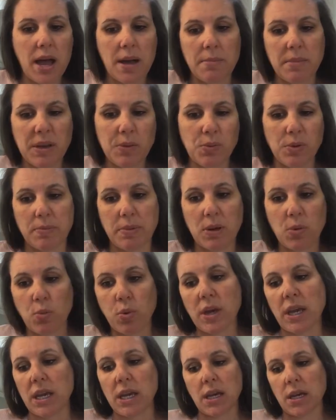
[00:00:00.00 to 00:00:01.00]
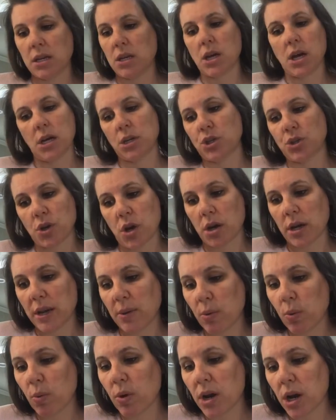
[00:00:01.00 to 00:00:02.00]
it would be weak, not strong. And
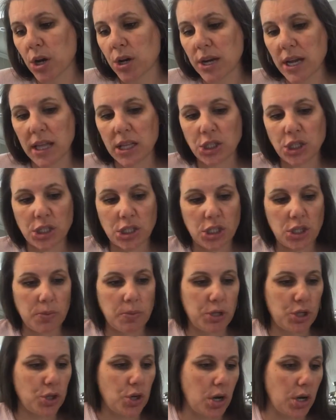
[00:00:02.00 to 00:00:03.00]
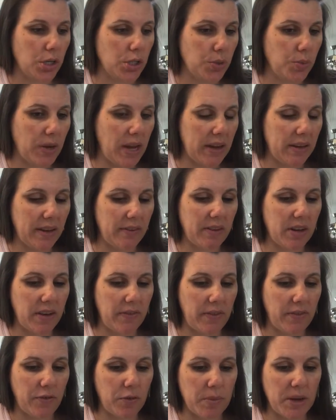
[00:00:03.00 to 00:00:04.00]
we want our analogies to be strong, so we have to have
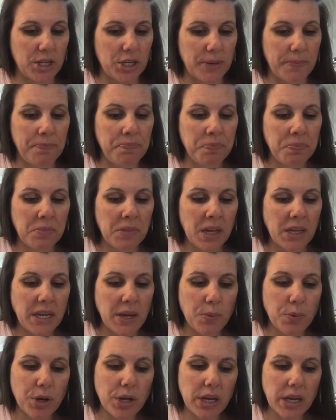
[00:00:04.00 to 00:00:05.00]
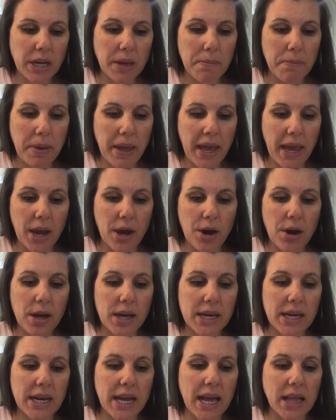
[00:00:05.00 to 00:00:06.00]
enough information. Now we're going to compare
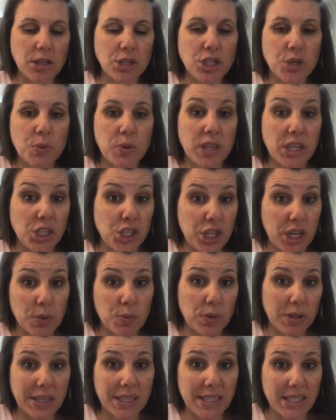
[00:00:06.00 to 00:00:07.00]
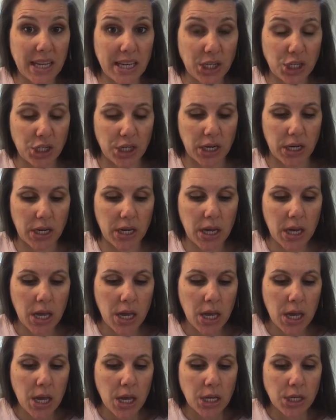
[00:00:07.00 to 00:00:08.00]
an analogy with a generalization.
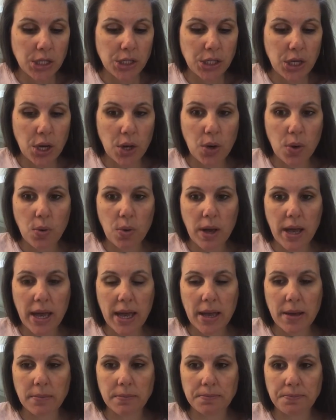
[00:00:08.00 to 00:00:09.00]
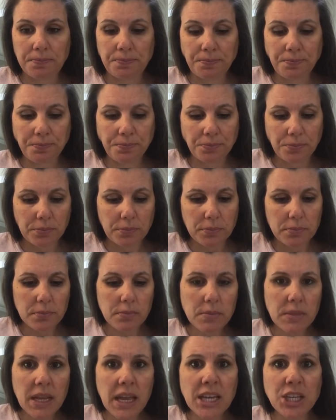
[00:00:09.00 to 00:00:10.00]
So
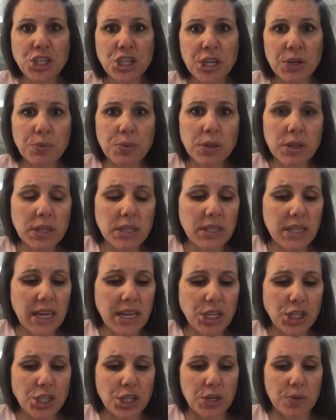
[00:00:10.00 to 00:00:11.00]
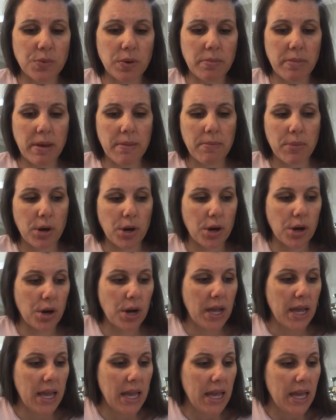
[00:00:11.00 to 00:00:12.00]
a generalization, remember,
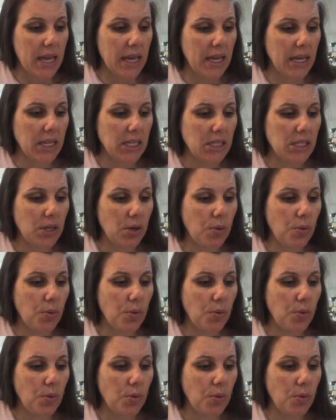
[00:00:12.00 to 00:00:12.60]
is